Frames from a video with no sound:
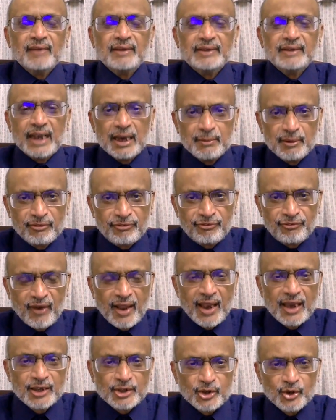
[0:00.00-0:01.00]
when the enemy
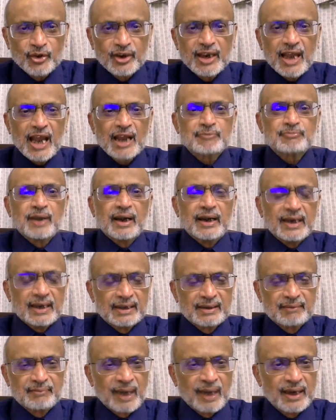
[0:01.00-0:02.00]
failed to react
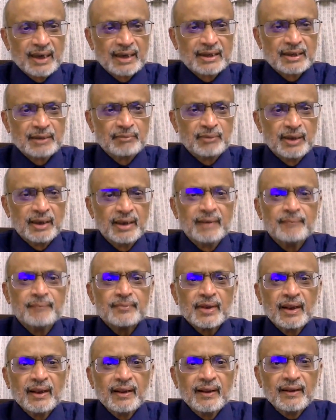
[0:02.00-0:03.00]
predictably,
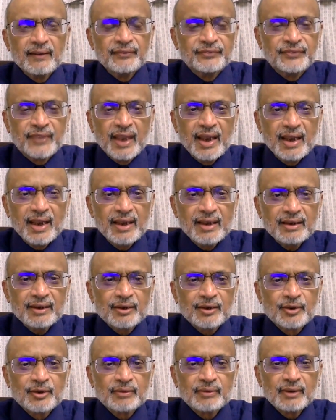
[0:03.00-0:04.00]
they
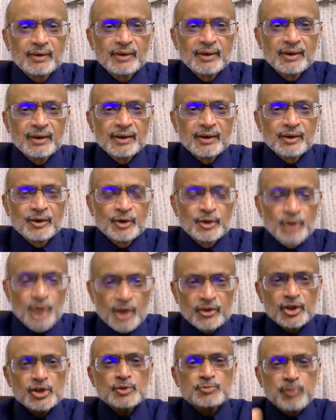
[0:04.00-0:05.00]
could
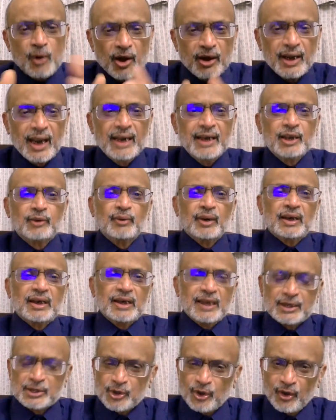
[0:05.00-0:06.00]
not respond
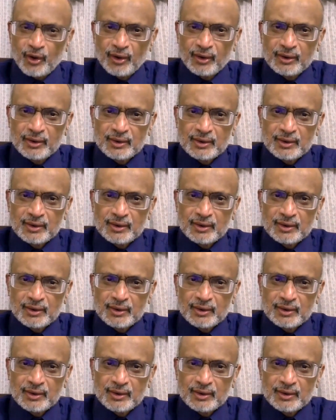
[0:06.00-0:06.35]
adequately at all.